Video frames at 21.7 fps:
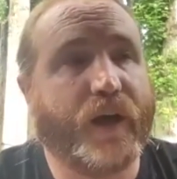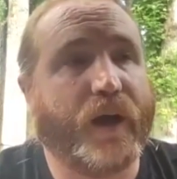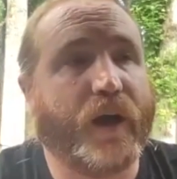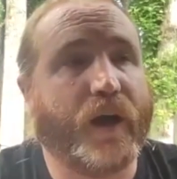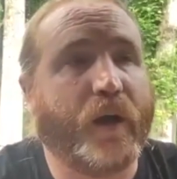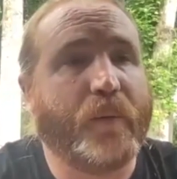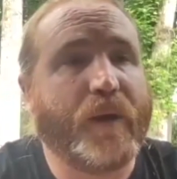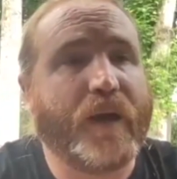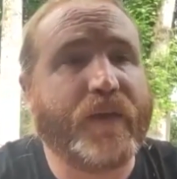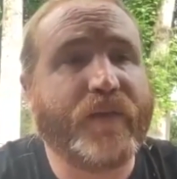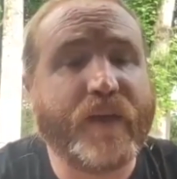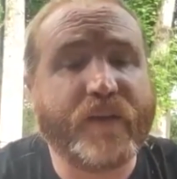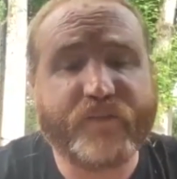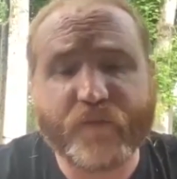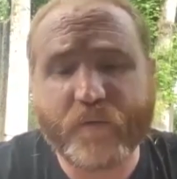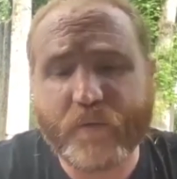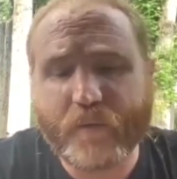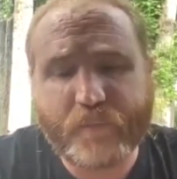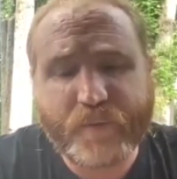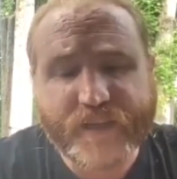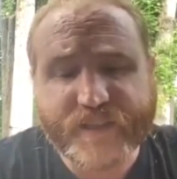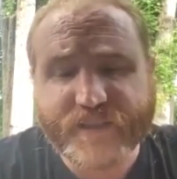And then from
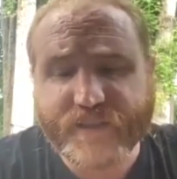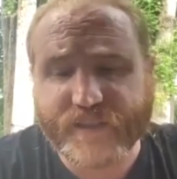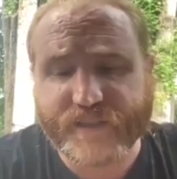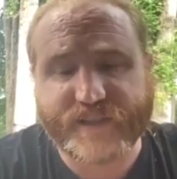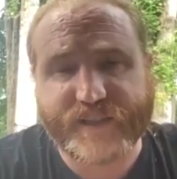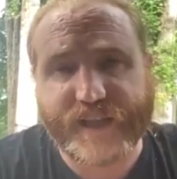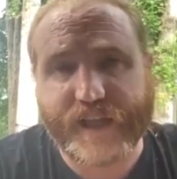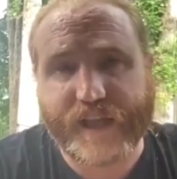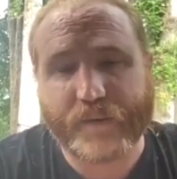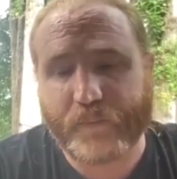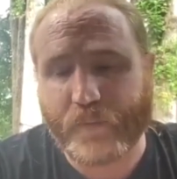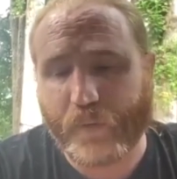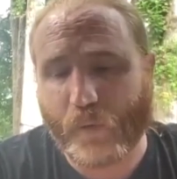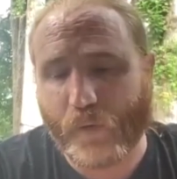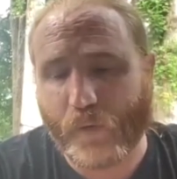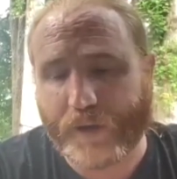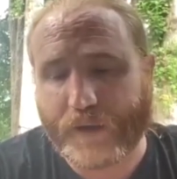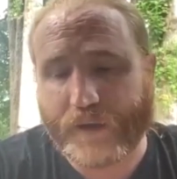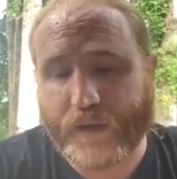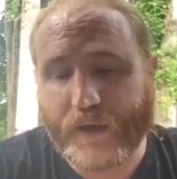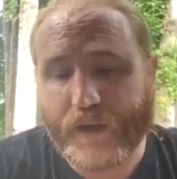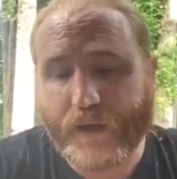a business
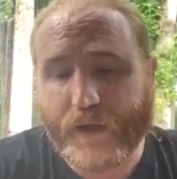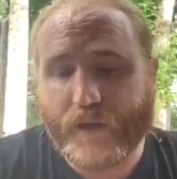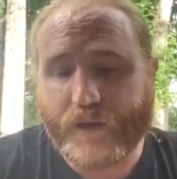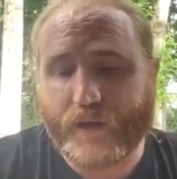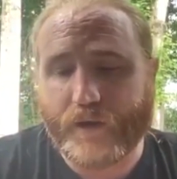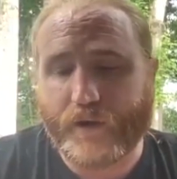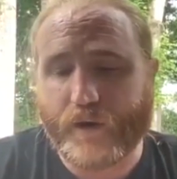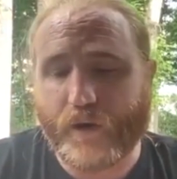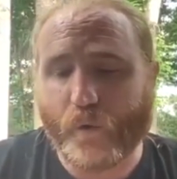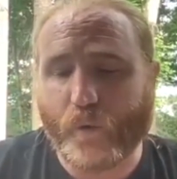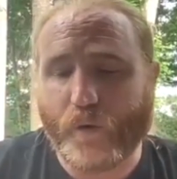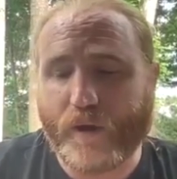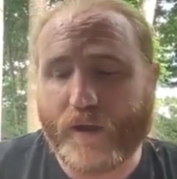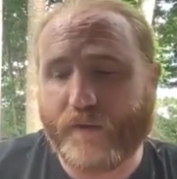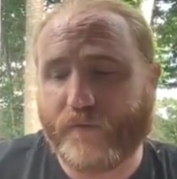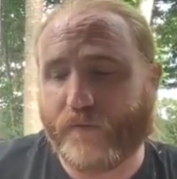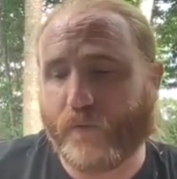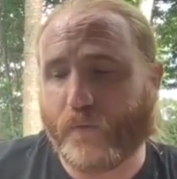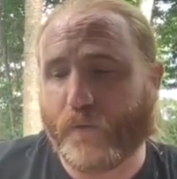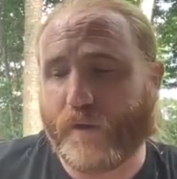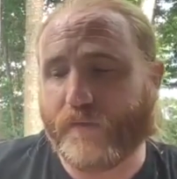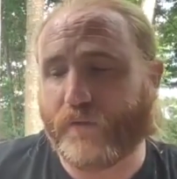standpoint,
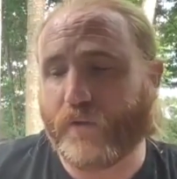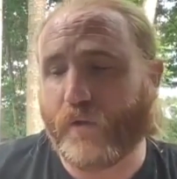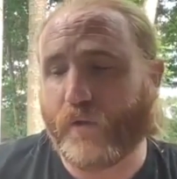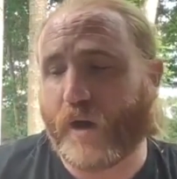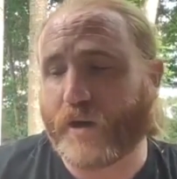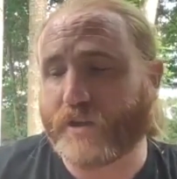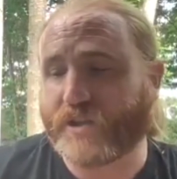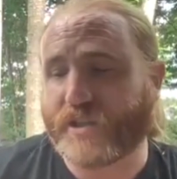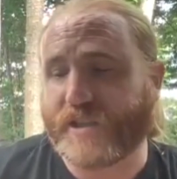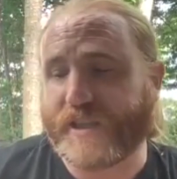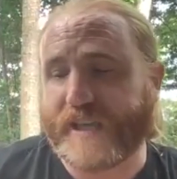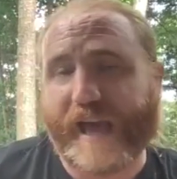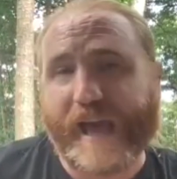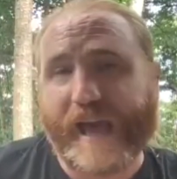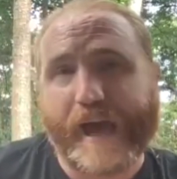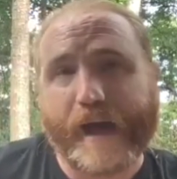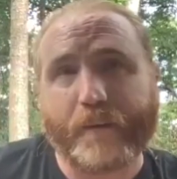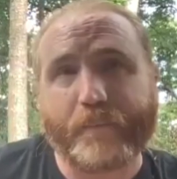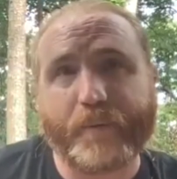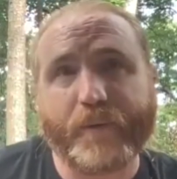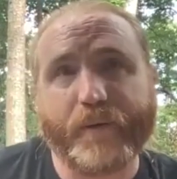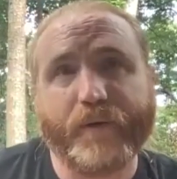we've launched the
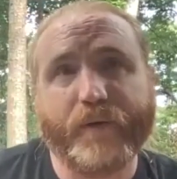app,